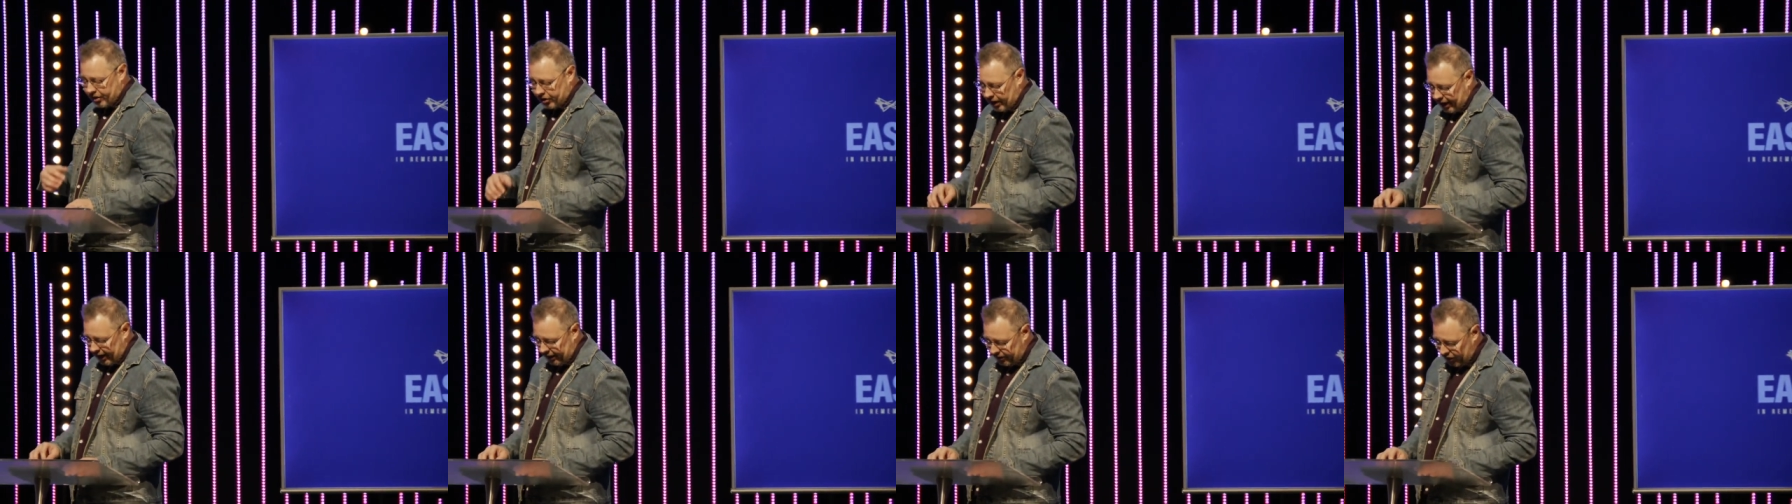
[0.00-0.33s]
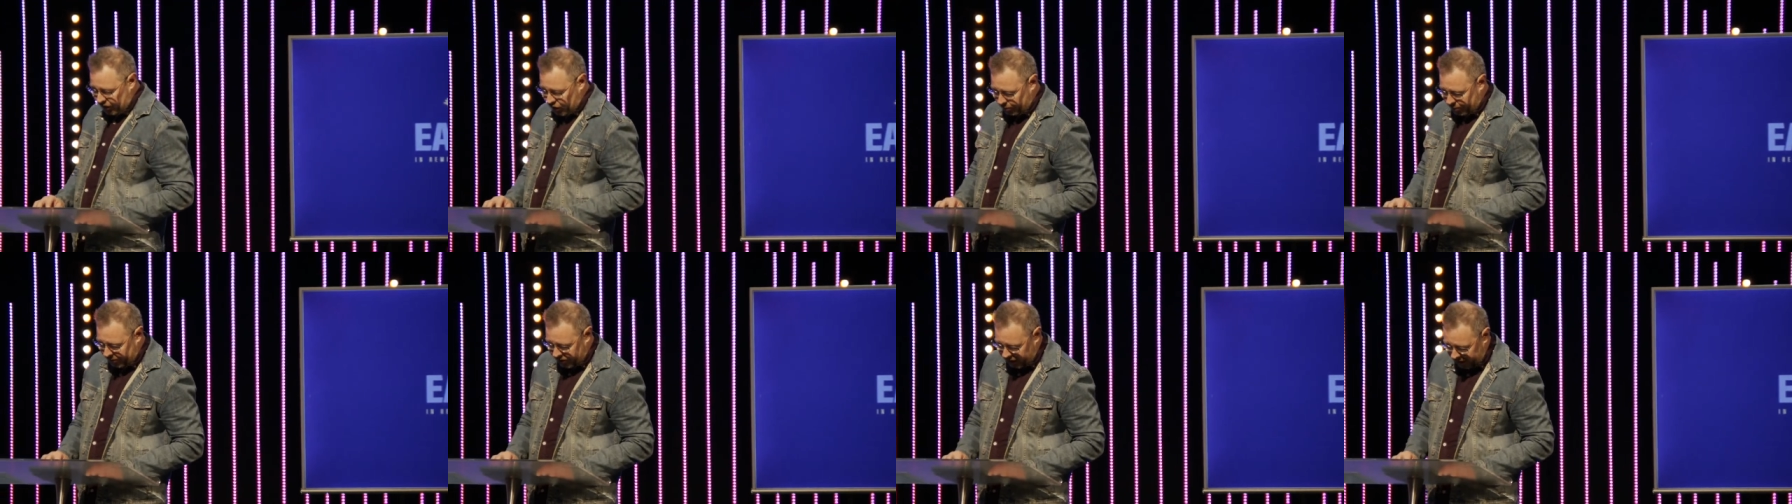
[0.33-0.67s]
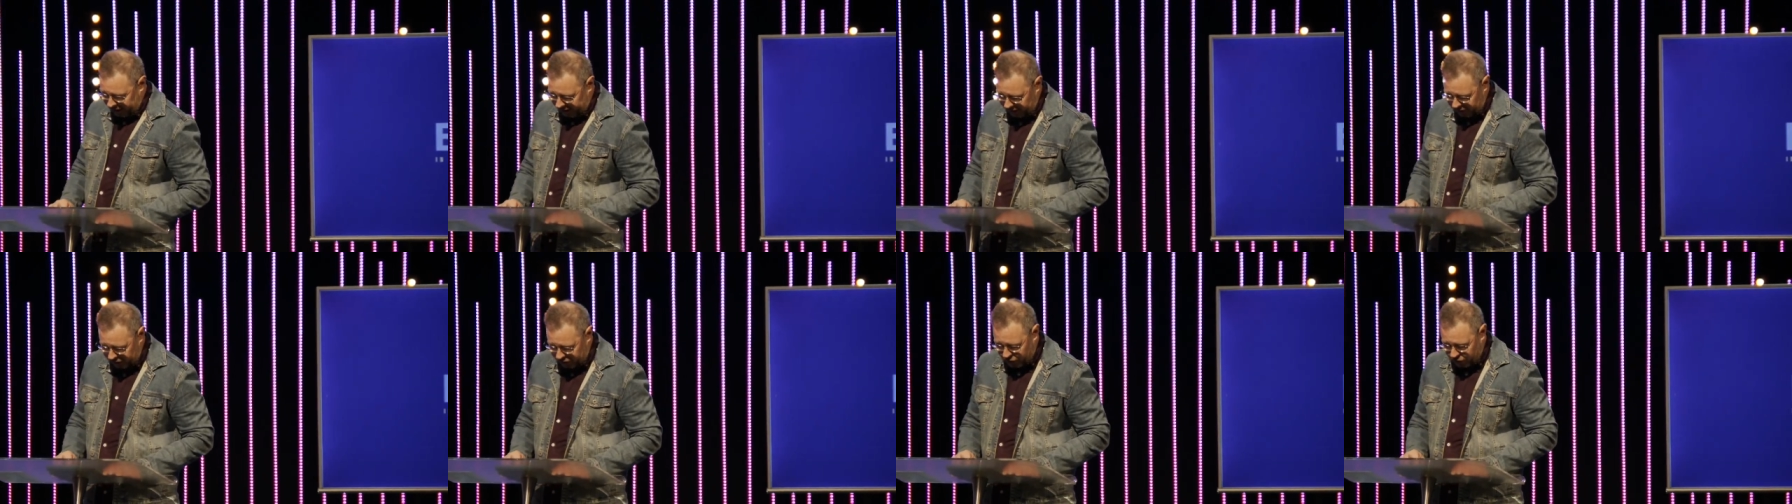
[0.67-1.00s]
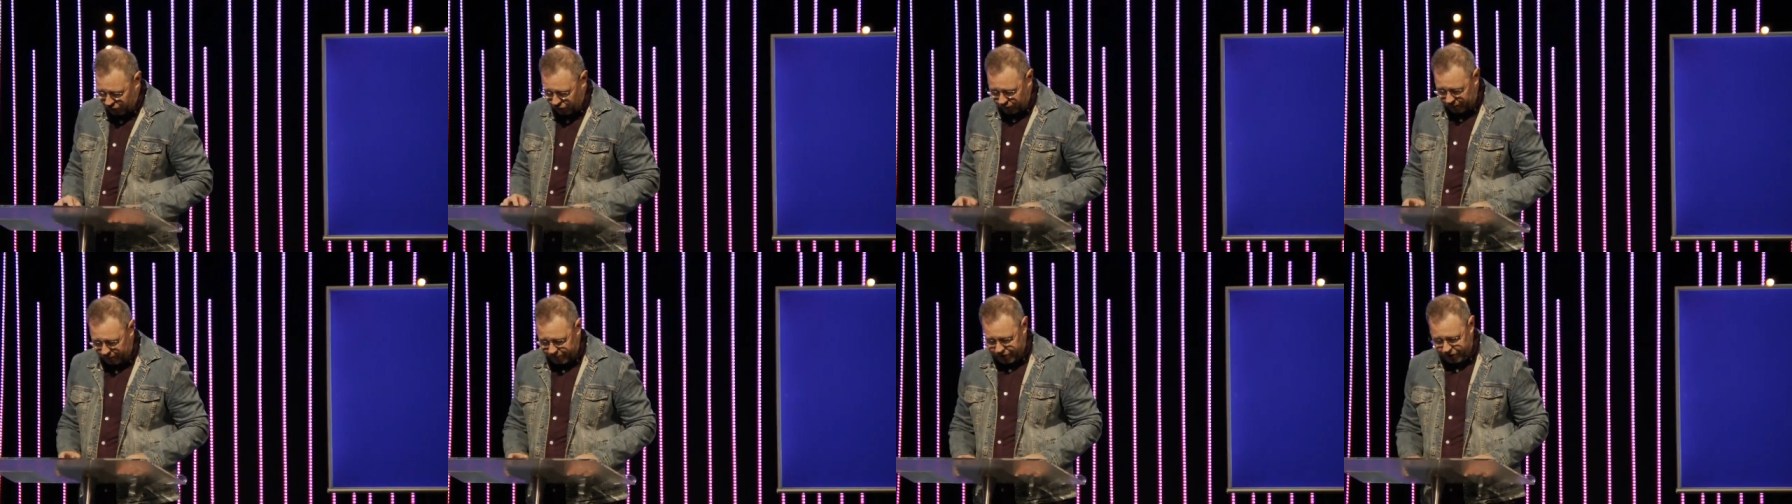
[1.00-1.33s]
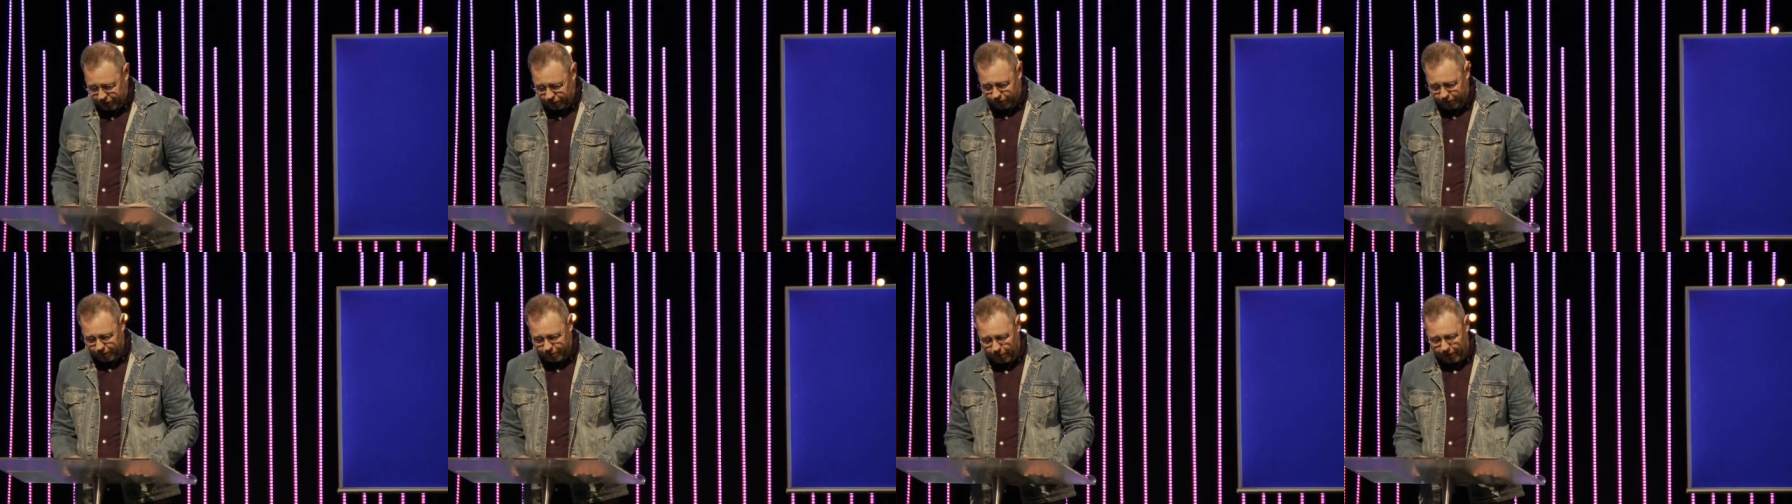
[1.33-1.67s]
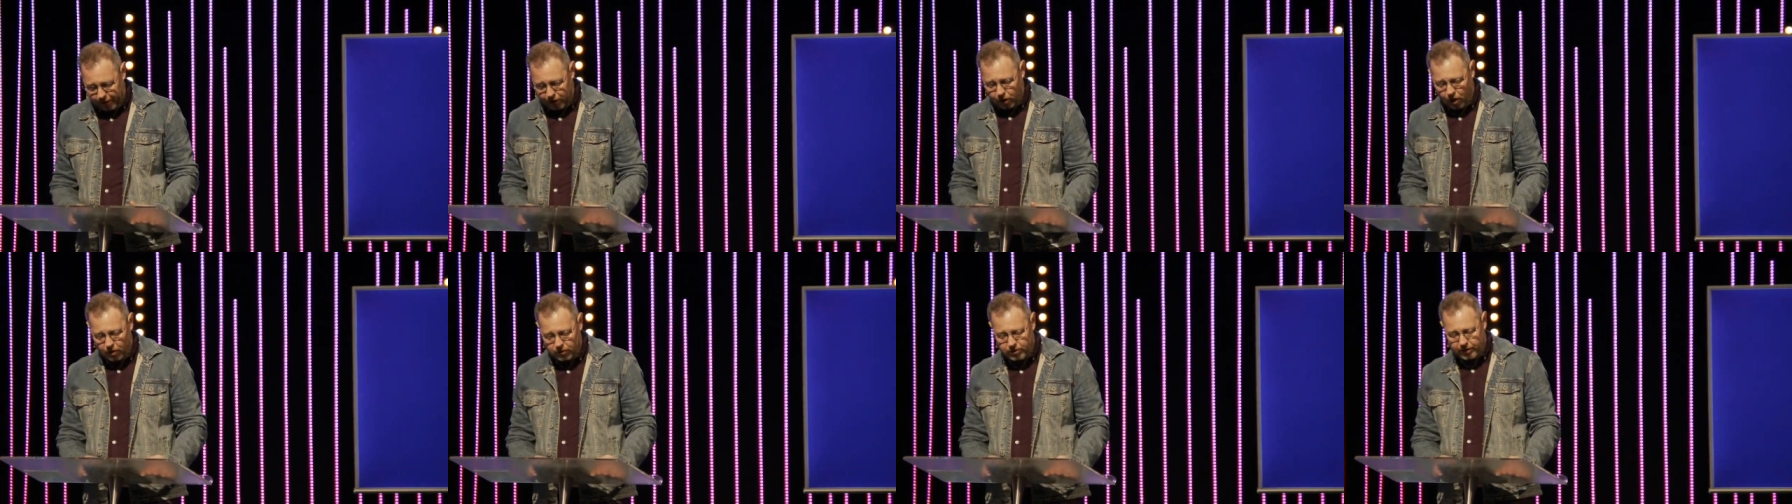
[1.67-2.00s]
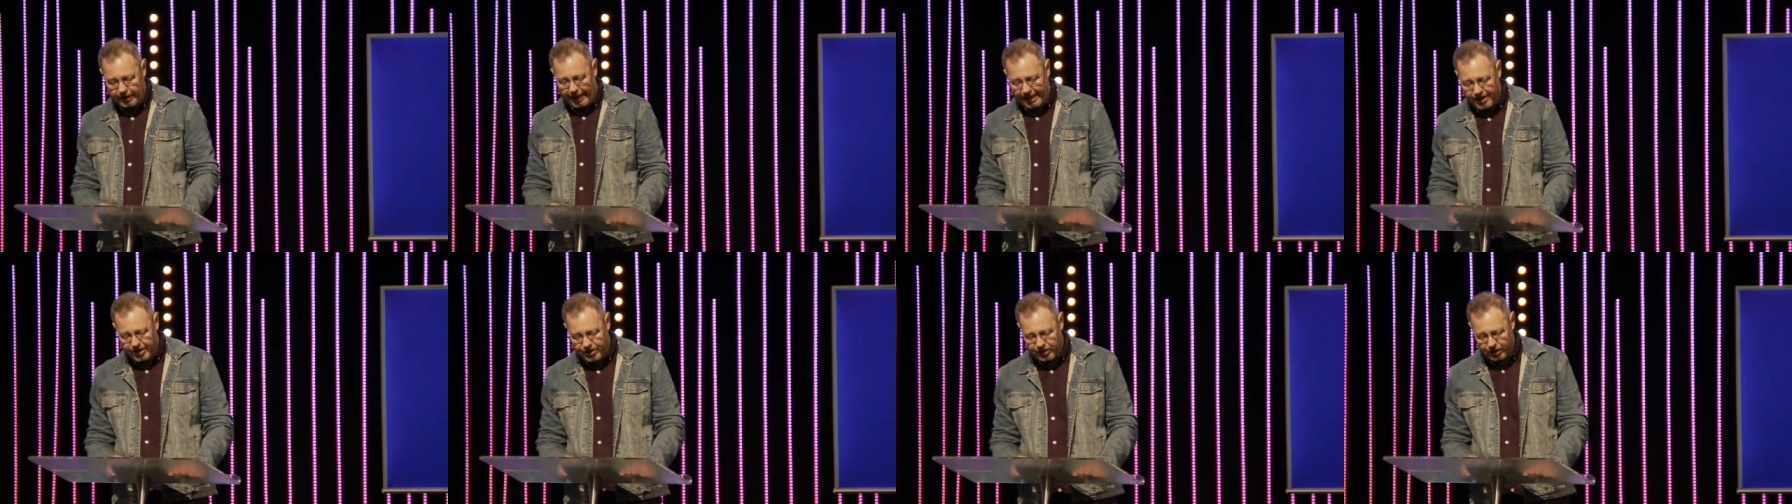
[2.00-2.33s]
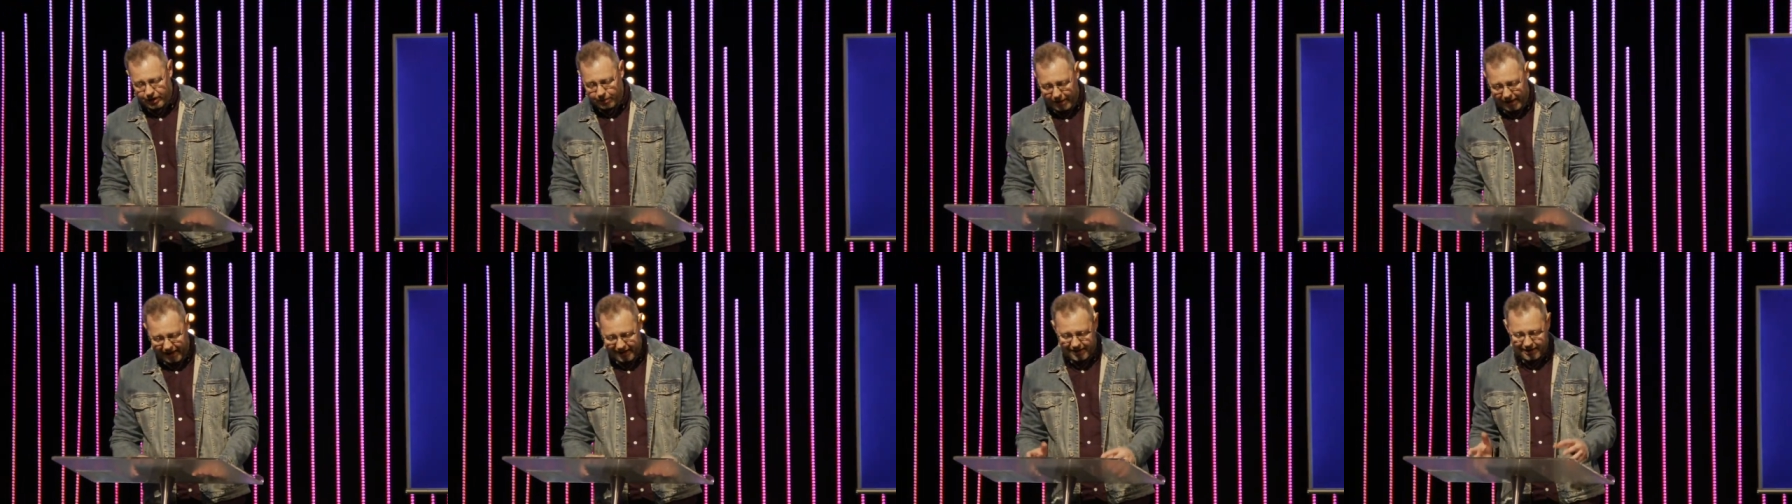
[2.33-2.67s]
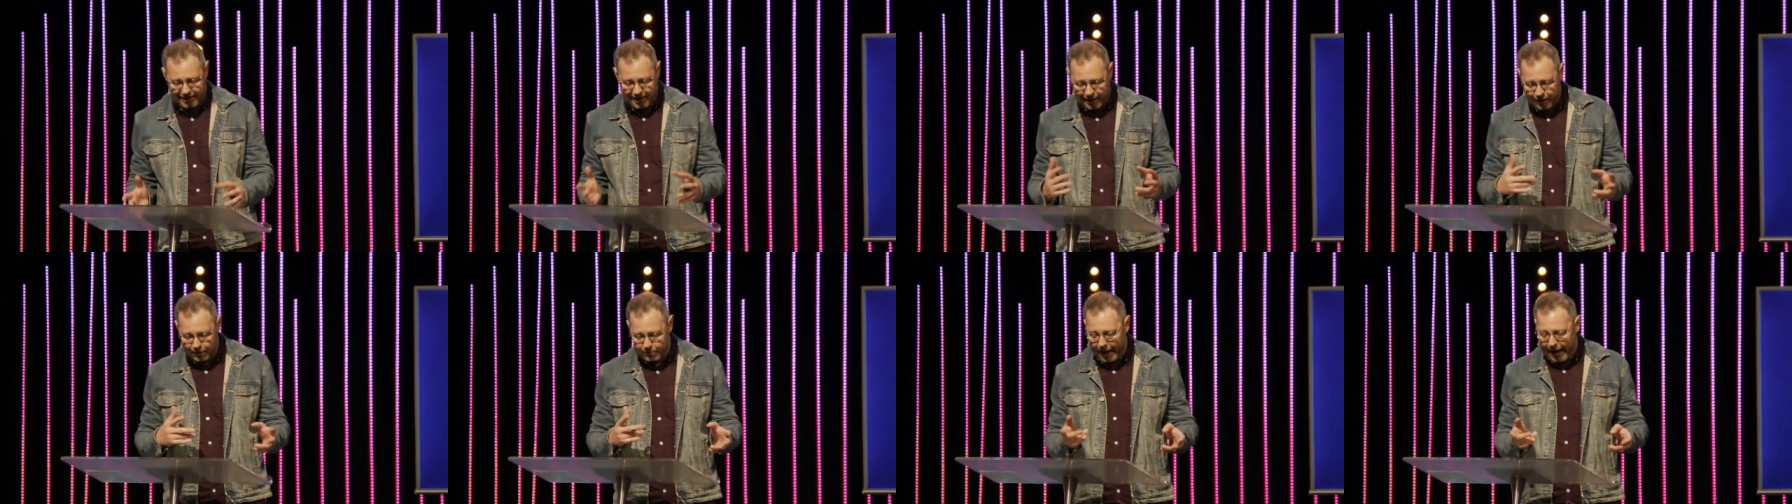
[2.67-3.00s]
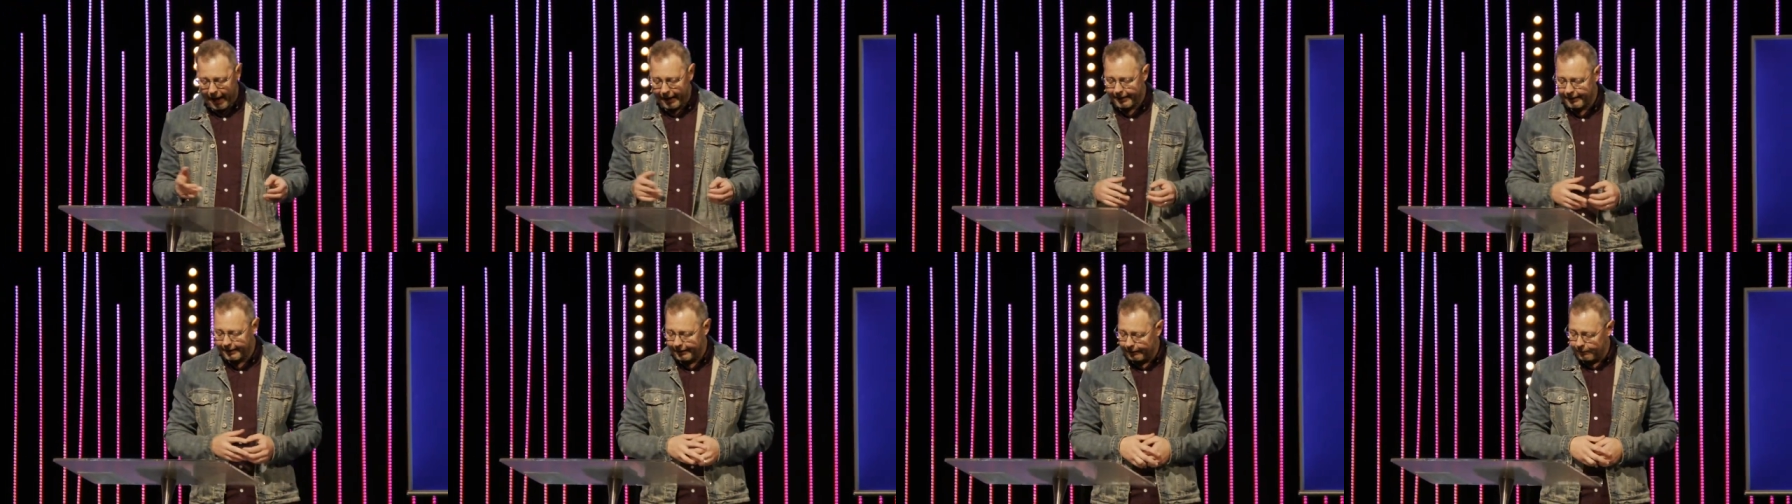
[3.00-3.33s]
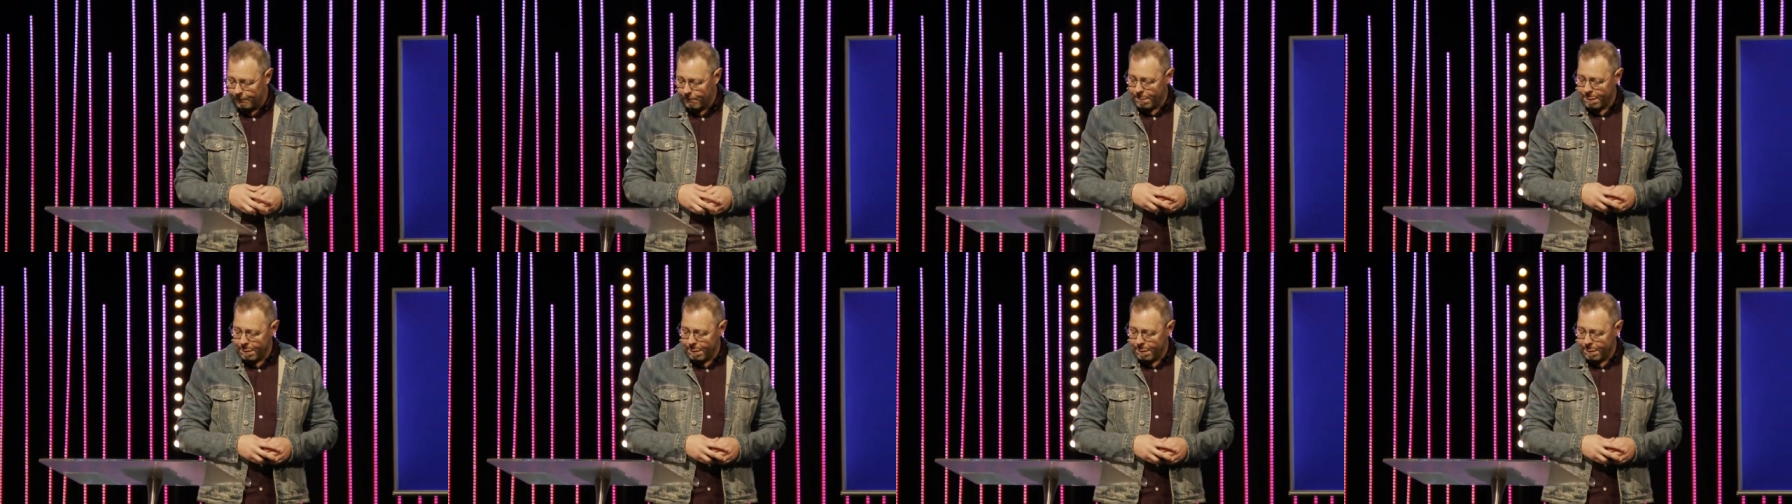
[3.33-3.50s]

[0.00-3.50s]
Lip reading: shared this particular scripture with my congregation about a year back.